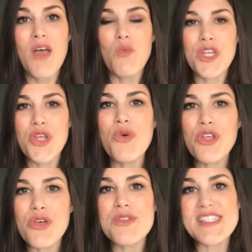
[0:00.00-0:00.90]
When you
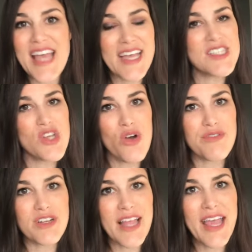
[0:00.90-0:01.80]
use text
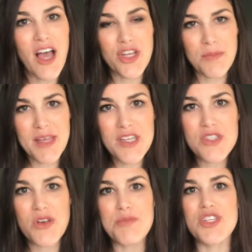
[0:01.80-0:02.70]
overlay on your pin
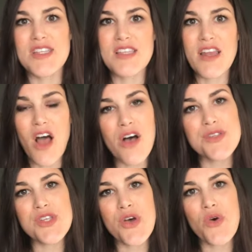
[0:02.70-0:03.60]
descriptions and
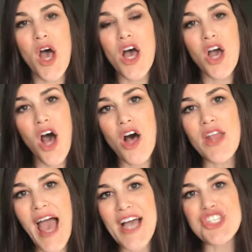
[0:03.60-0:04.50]
also call
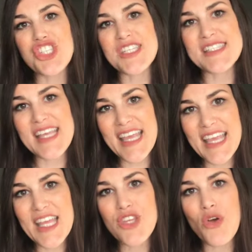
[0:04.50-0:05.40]
to actions
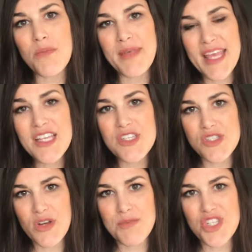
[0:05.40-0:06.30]
in your pin
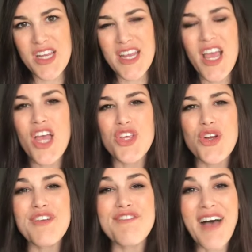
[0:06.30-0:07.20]
description,
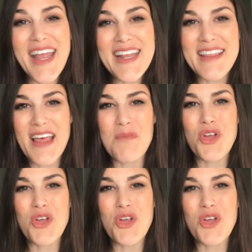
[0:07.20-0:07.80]
you're inviting them.